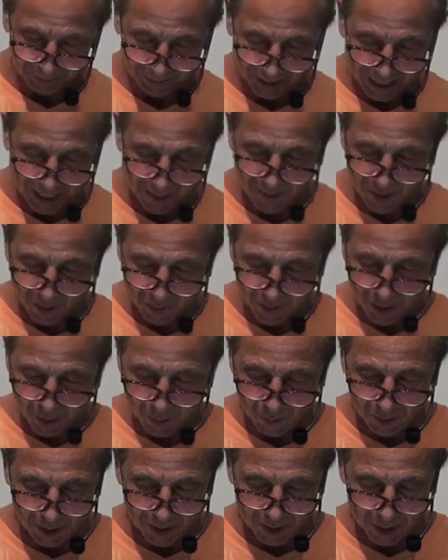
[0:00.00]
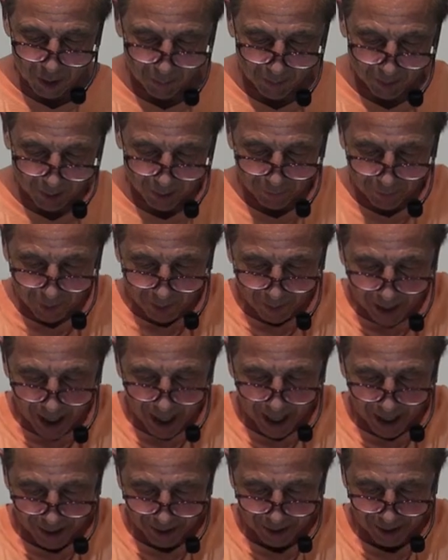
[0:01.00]
and be renewed in the spirit of your
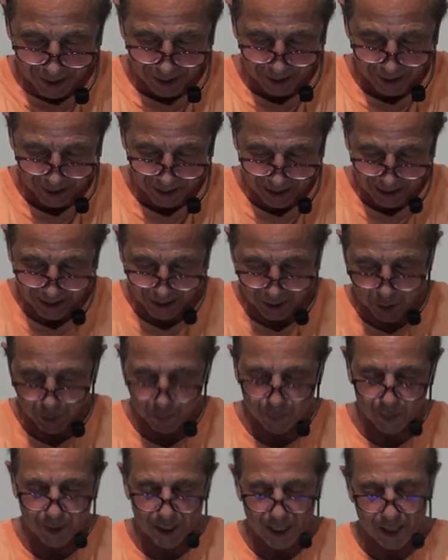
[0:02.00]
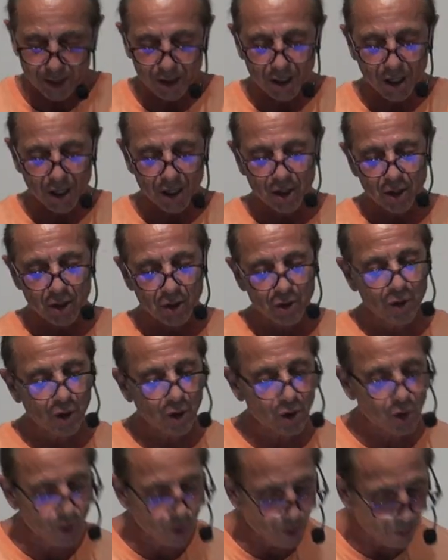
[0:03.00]
mind, and that you put on the
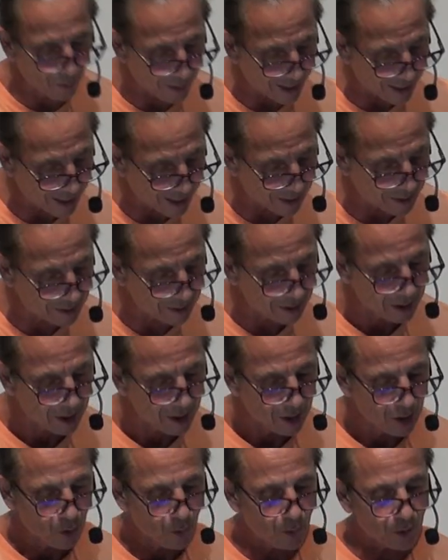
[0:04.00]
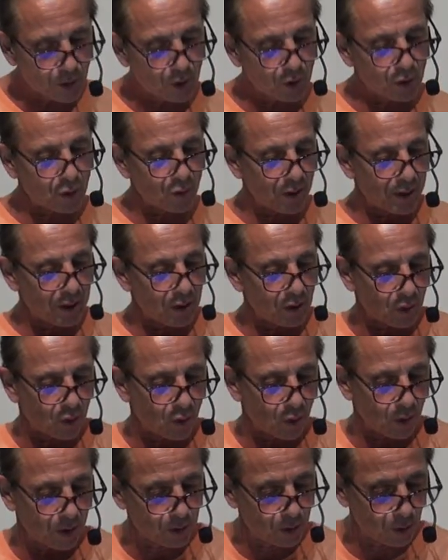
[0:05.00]
new man, which is created
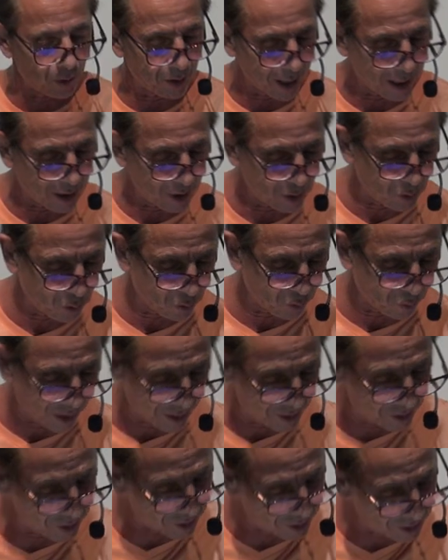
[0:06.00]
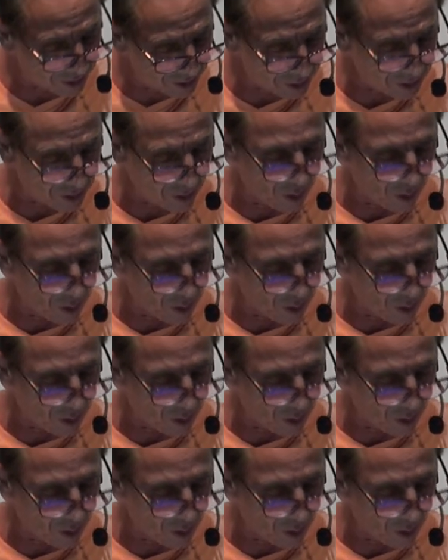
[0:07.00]
according to God in true righteousness and